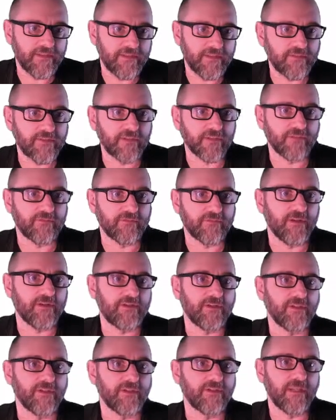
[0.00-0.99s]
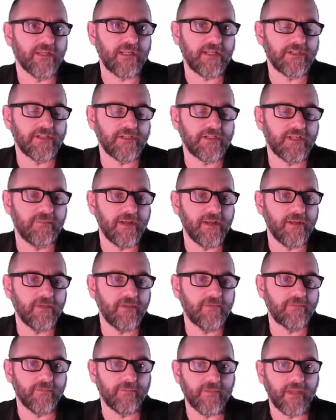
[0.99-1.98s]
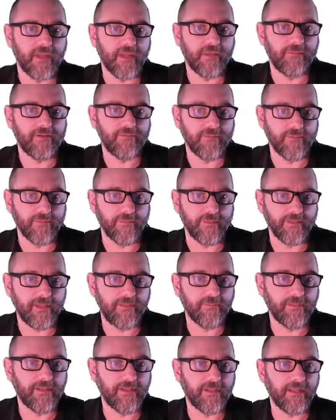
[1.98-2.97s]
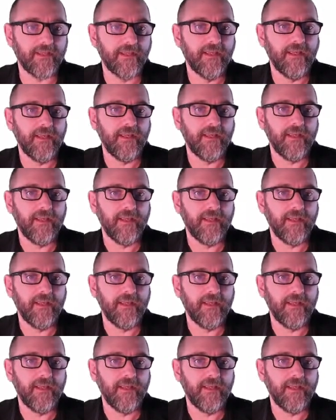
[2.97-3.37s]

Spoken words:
This is just functions.html I made it from the template,